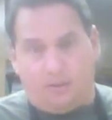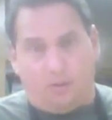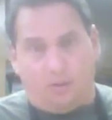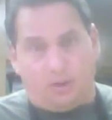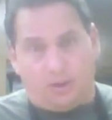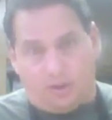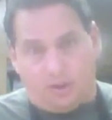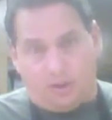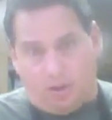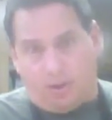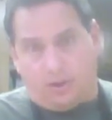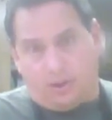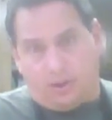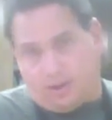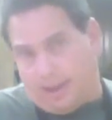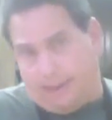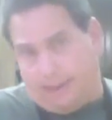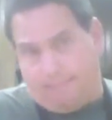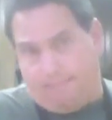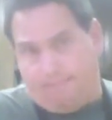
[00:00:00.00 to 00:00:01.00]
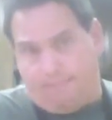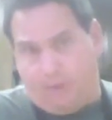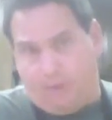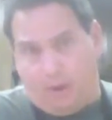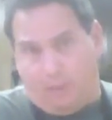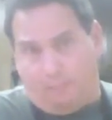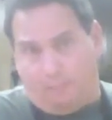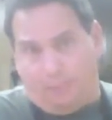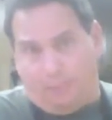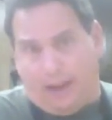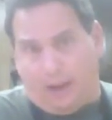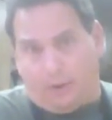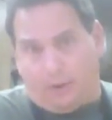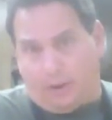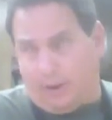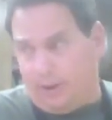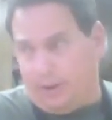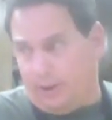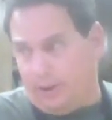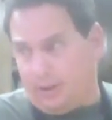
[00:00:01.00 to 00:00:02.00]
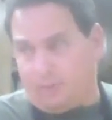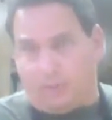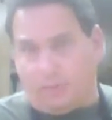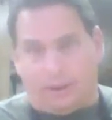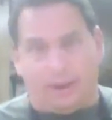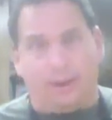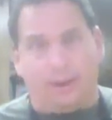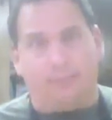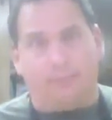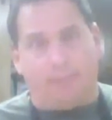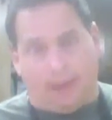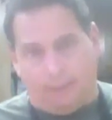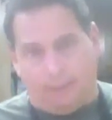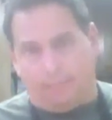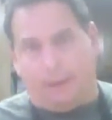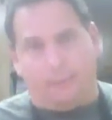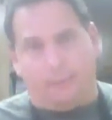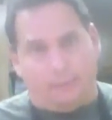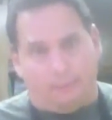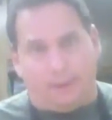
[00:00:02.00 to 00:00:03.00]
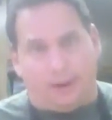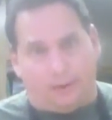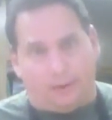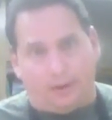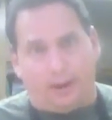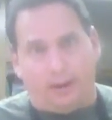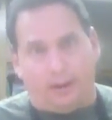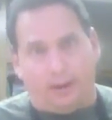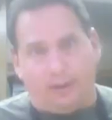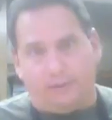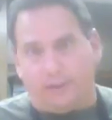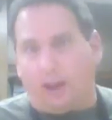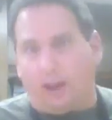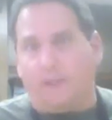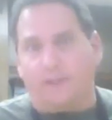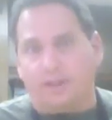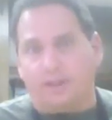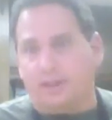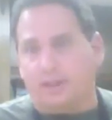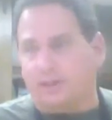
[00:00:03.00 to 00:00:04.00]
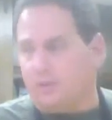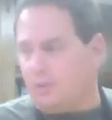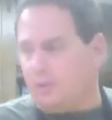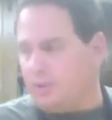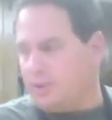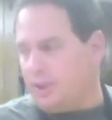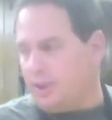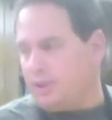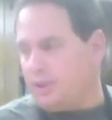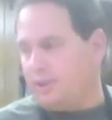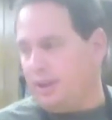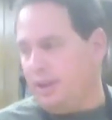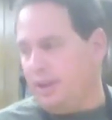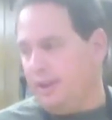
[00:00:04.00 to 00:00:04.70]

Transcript: Cornstarch is like, you know, powder. That's what they make baby pepper out of. Obviously, it's cornstarch.